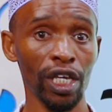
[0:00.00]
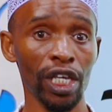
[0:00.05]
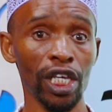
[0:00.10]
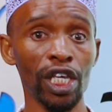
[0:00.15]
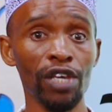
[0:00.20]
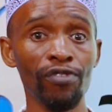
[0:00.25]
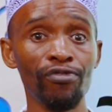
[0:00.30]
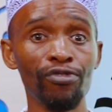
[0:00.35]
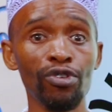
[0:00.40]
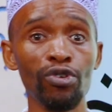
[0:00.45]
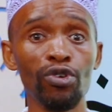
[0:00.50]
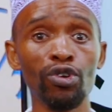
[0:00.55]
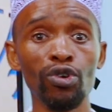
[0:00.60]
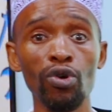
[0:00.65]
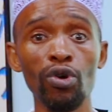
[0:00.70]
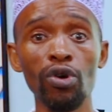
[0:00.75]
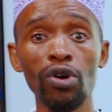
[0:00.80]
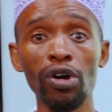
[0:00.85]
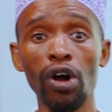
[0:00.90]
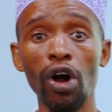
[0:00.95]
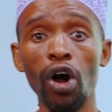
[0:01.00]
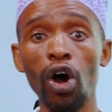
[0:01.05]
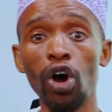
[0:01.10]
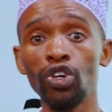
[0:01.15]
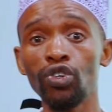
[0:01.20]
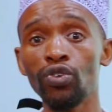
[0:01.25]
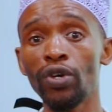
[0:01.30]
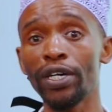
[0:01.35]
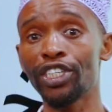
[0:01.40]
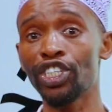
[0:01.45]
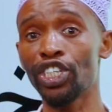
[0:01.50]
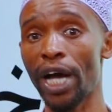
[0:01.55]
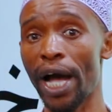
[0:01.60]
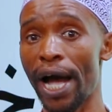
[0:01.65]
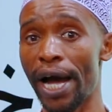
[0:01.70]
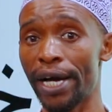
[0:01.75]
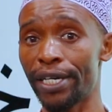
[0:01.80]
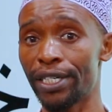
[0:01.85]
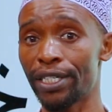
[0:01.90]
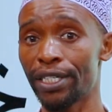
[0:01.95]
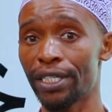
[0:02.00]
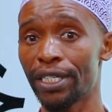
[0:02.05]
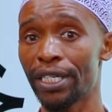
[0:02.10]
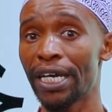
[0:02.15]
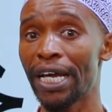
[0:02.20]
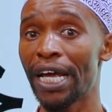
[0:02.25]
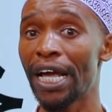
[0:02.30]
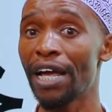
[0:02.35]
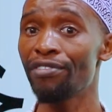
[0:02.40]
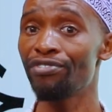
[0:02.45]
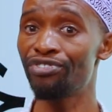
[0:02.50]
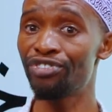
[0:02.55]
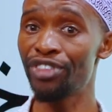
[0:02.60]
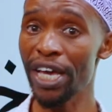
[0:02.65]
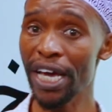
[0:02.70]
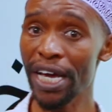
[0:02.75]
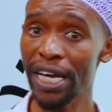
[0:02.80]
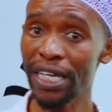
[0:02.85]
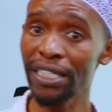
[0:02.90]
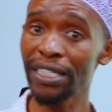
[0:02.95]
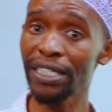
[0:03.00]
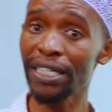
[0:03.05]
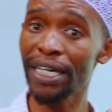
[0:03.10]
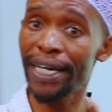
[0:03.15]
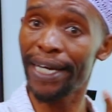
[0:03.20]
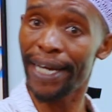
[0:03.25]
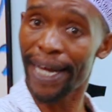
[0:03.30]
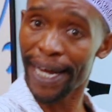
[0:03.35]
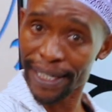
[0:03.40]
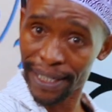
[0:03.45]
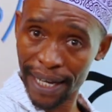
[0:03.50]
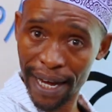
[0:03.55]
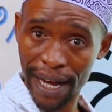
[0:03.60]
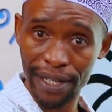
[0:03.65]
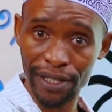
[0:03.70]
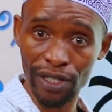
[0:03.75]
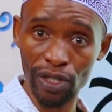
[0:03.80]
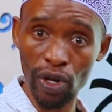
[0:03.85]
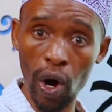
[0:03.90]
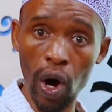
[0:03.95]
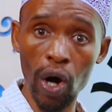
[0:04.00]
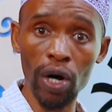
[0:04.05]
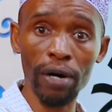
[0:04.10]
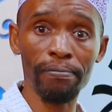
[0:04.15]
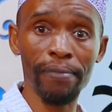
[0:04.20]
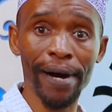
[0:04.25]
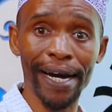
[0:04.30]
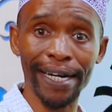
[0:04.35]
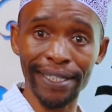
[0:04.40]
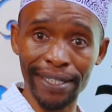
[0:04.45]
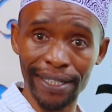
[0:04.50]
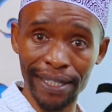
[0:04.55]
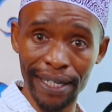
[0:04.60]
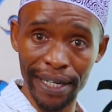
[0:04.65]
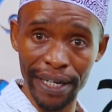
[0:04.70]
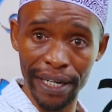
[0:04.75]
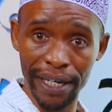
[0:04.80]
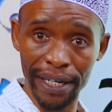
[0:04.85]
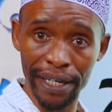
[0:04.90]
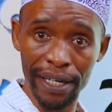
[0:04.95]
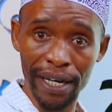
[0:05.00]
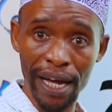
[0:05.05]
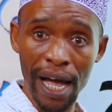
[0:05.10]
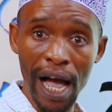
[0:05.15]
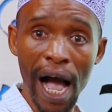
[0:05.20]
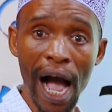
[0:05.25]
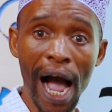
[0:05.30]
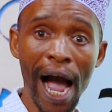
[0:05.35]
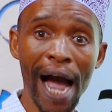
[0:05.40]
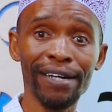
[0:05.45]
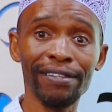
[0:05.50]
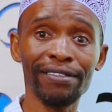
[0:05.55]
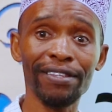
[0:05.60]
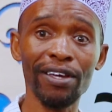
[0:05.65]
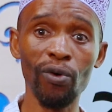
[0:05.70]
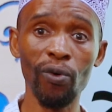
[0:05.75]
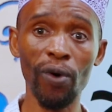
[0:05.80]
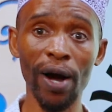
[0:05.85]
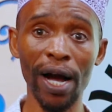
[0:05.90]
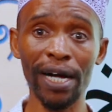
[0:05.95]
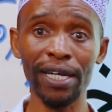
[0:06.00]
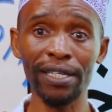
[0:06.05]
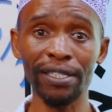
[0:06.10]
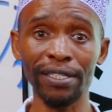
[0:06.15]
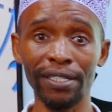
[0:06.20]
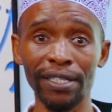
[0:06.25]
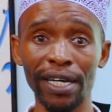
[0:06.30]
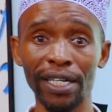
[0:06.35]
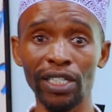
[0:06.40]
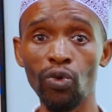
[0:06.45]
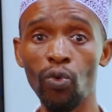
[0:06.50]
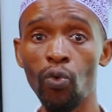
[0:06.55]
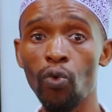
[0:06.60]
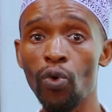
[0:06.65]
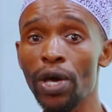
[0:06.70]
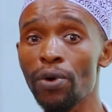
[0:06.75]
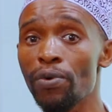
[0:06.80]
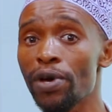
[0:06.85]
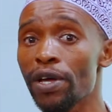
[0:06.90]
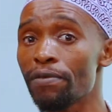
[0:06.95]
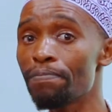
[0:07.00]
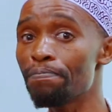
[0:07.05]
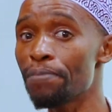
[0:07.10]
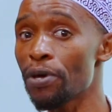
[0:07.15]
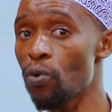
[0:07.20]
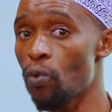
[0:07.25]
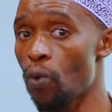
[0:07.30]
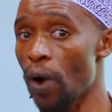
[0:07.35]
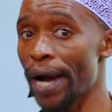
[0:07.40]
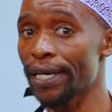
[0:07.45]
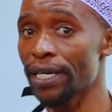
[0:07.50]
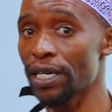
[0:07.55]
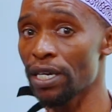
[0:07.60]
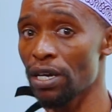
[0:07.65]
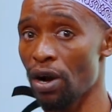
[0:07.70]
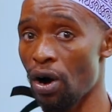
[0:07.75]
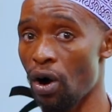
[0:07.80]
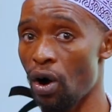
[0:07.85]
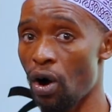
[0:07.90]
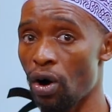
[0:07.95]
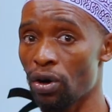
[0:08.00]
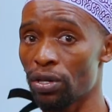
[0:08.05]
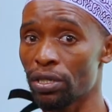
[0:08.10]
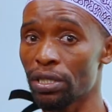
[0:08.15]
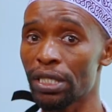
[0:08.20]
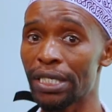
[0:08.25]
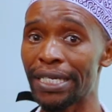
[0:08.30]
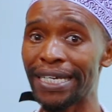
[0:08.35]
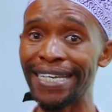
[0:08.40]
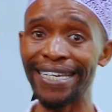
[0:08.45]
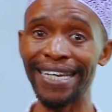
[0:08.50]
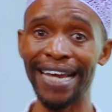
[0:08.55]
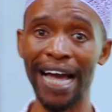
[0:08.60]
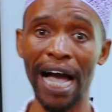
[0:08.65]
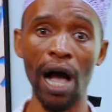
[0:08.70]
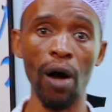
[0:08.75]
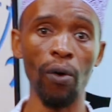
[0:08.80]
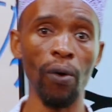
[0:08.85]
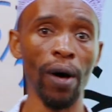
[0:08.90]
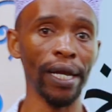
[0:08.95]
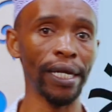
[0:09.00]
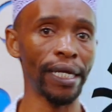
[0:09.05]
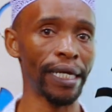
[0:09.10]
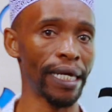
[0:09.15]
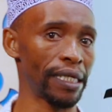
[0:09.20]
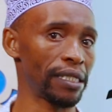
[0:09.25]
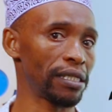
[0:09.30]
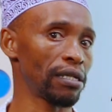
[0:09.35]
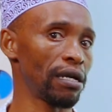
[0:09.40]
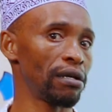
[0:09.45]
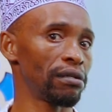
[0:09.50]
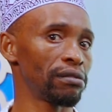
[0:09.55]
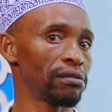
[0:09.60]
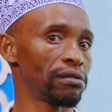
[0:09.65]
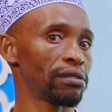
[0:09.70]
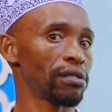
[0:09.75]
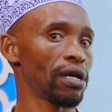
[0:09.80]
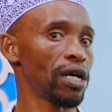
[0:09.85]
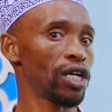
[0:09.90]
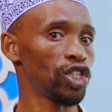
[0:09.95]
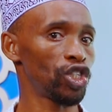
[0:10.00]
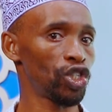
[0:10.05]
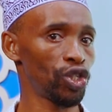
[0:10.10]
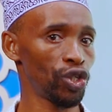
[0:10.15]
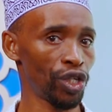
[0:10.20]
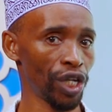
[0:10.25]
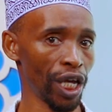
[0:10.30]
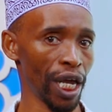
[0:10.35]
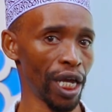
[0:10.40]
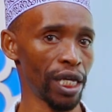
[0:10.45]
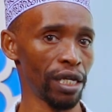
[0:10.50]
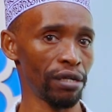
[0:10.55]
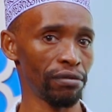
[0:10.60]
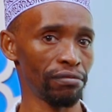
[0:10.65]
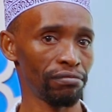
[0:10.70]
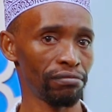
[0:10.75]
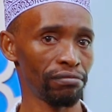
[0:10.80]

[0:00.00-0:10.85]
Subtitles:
If you look on your chart, these letters on my screen are the ones that we will be working on in our lessons today.